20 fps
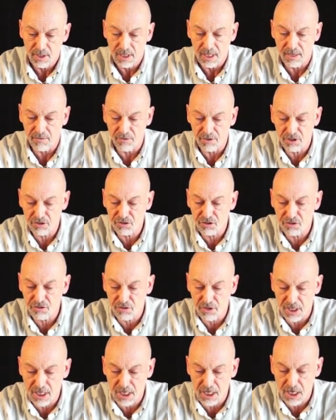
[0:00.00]
and this is
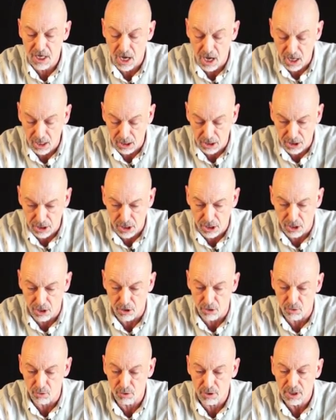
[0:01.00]
the color
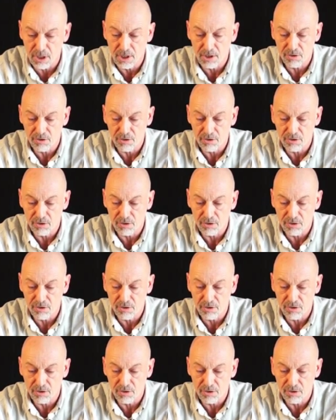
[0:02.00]
code